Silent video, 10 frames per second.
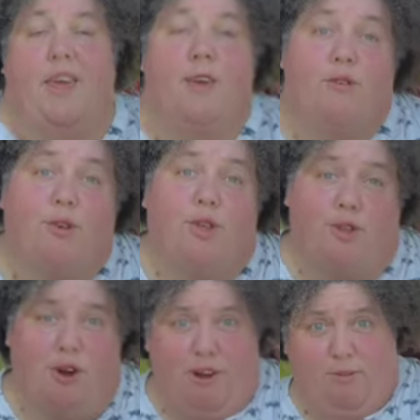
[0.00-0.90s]
So the
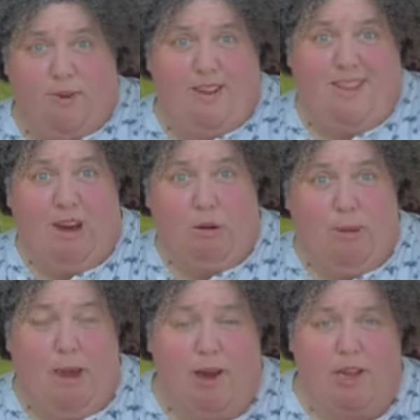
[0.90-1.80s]
dogs wanted to help
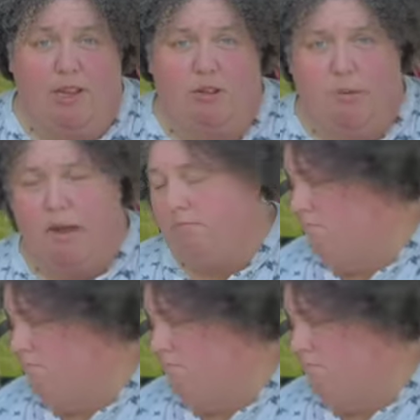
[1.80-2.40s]
me out in this bit.